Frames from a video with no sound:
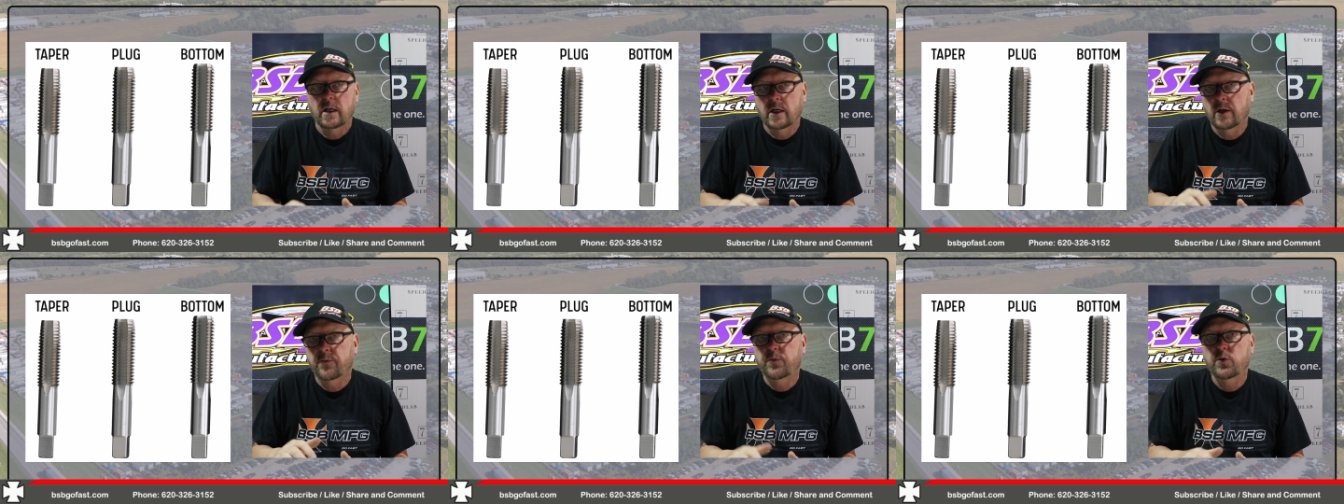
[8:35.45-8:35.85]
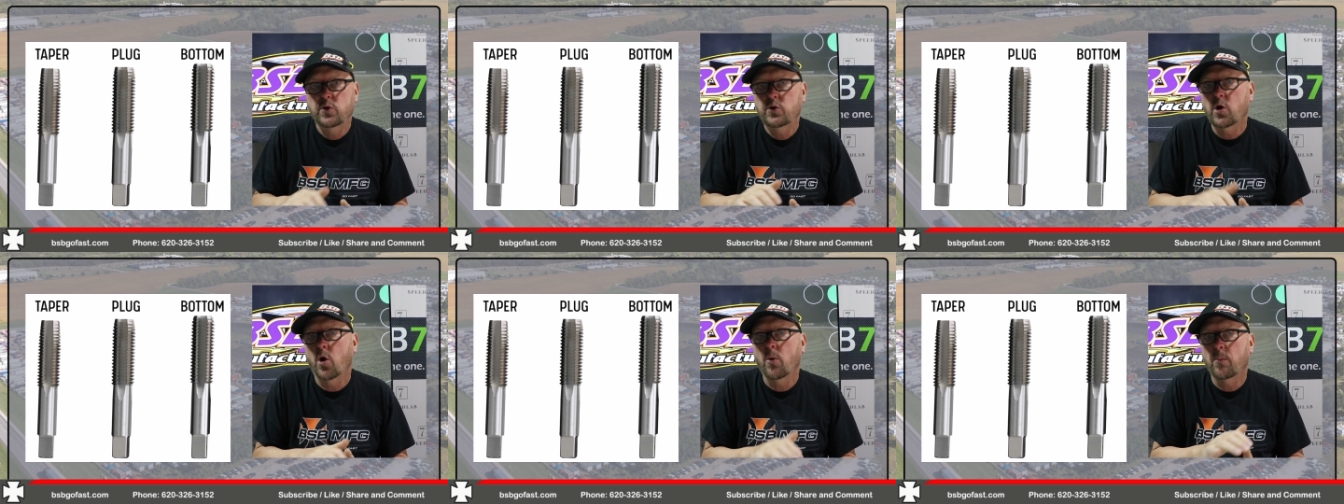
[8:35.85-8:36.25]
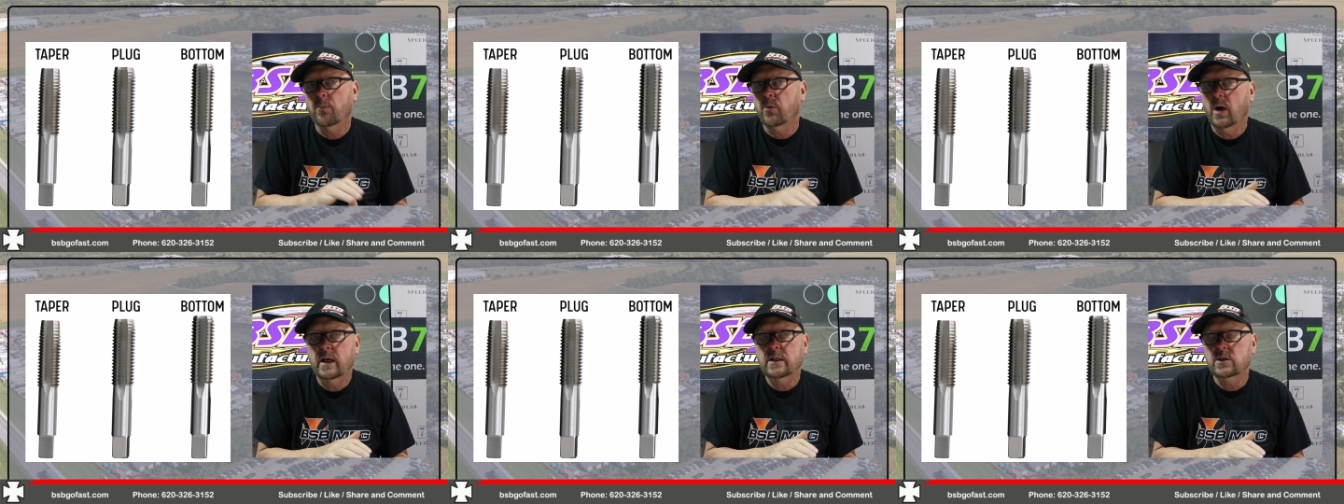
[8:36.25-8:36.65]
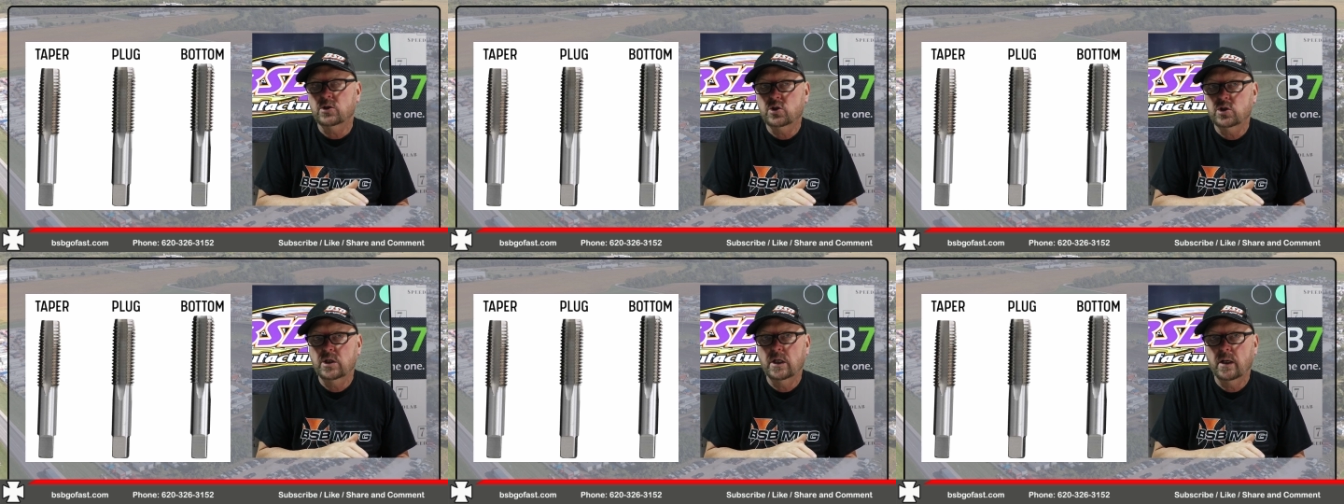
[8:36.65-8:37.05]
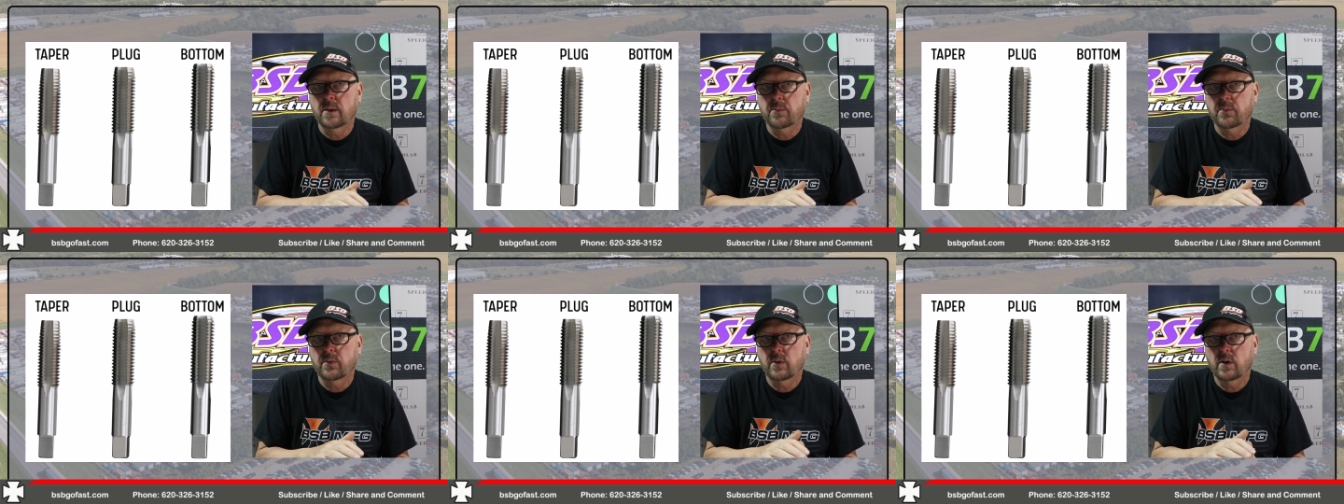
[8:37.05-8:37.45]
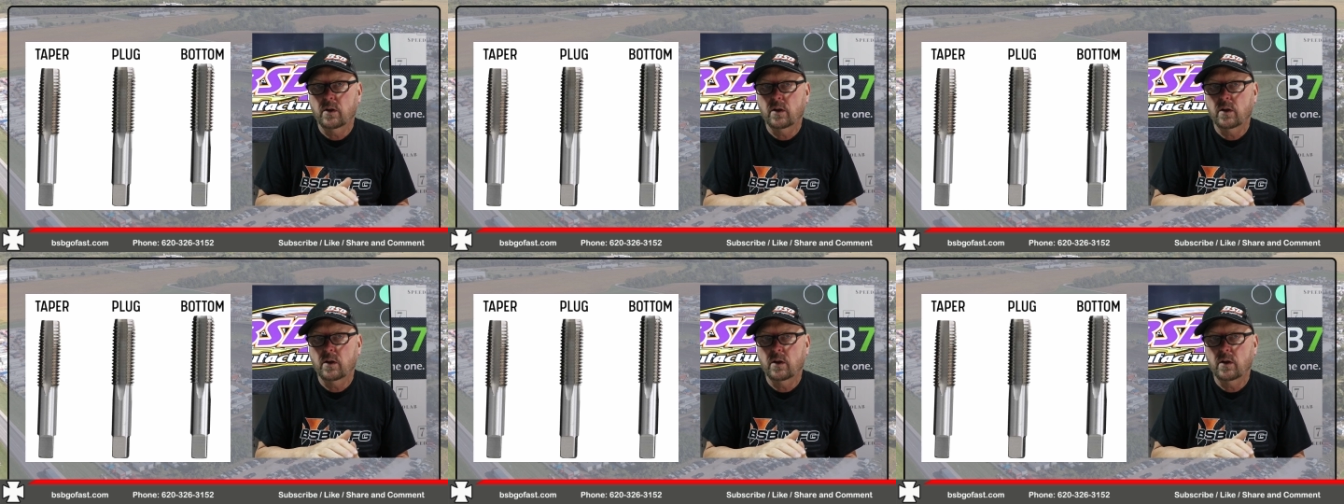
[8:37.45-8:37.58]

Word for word: If you don't break the chip